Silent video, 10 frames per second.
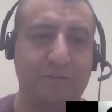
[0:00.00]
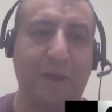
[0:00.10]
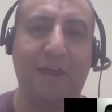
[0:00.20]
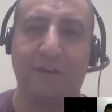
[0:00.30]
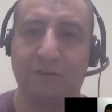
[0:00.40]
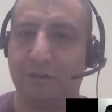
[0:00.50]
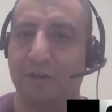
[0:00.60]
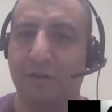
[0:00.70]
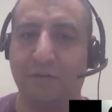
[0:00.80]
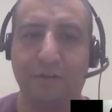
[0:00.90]
Spanish.
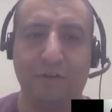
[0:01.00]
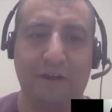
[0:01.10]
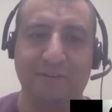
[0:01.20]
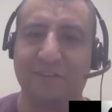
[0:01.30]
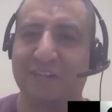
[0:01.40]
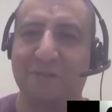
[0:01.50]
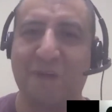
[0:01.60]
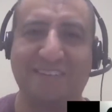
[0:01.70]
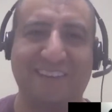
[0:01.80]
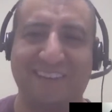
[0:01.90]
I was just saying
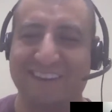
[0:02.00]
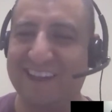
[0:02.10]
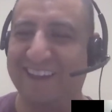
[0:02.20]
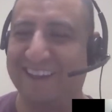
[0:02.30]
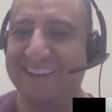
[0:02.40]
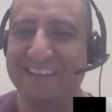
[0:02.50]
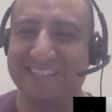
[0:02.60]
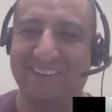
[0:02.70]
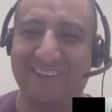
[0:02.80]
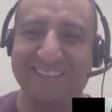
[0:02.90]
Mexican.
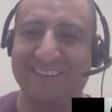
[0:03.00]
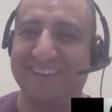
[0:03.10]
She creates